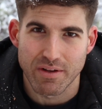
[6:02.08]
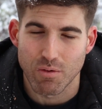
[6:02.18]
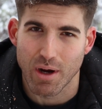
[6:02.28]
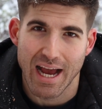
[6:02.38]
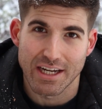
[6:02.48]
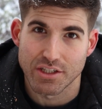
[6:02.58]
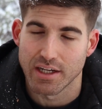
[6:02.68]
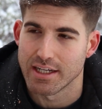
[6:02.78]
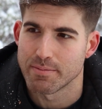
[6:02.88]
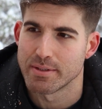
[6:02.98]
or hatchet
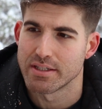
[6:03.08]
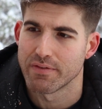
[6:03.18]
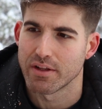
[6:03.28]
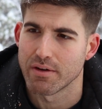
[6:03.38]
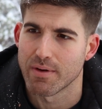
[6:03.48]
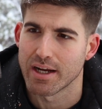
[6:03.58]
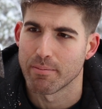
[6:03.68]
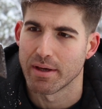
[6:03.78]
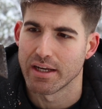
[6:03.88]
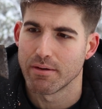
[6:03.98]
I specifically
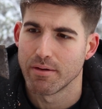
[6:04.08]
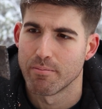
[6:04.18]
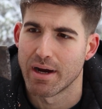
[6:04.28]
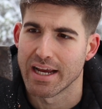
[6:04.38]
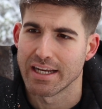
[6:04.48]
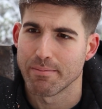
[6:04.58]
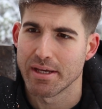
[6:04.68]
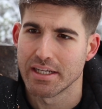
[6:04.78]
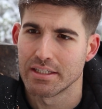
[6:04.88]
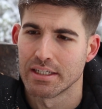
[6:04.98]
recommend by any
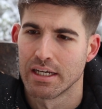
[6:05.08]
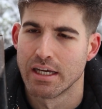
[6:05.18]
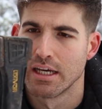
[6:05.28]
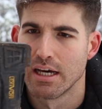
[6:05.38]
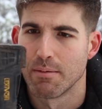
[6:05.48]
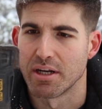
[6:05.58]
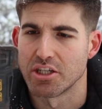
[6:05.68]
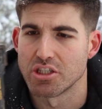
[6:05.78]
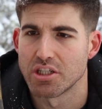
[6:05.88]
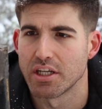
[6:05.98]
means, but it's
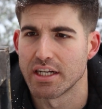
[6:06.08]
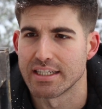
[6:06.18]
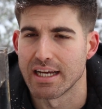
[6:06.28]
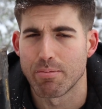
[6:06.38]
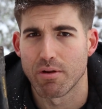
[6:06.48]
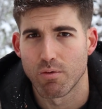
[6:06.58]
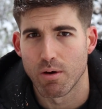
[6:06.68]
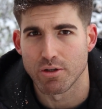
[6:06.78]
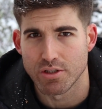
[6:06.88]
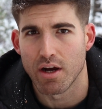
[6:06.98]
just a good example of what
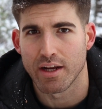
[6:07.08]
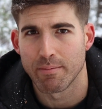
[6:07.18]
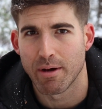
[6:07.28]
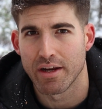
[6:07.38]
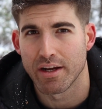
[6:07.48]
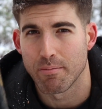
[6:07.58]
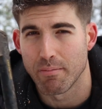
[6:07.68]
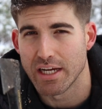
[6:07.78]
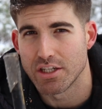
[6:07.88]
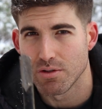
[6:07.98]
we're talking about here.
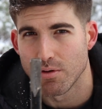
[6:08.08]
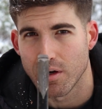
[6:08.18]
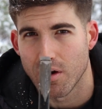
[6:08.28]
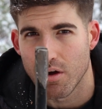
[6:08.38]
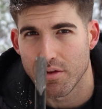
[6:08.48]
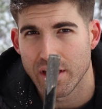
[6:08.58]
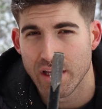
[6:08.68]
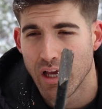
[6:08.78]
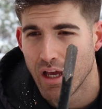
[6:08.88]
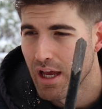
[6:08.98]
Make sure all the
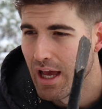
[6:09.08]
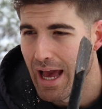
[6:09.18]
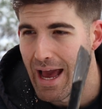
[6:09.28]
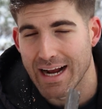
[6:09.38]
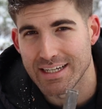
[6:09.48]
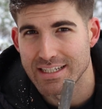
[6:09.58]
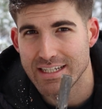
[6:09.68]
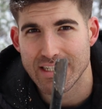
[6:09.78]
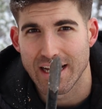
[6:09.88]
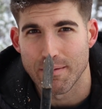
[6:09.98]

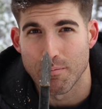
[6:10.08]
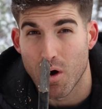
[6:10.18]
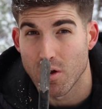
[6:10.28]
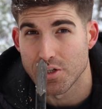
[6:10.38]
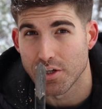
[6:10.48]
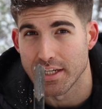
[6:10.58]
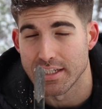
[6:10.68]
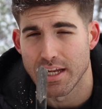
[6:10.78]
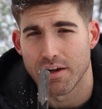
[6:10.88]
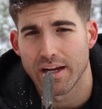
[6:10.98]
axes and mauls you're
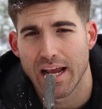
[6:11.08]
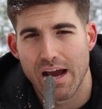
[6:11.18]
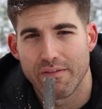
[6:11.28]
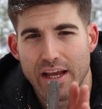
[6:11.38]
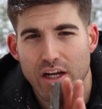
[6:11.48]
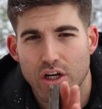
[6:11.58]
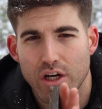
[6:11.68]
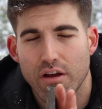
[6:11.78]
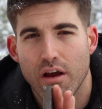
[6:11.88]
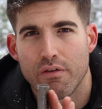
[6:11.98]
considering have a
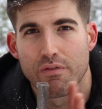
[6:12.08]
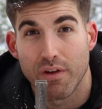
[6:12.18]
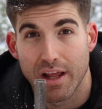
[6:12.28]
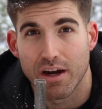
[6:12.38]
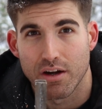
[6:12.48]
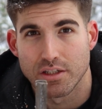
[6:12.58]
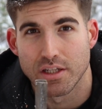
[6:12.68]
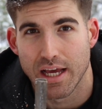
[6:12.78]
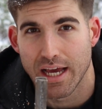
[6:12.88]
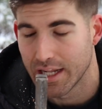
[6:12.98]
good flare to
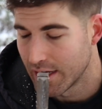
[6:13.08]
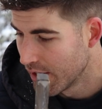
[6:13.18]
the head.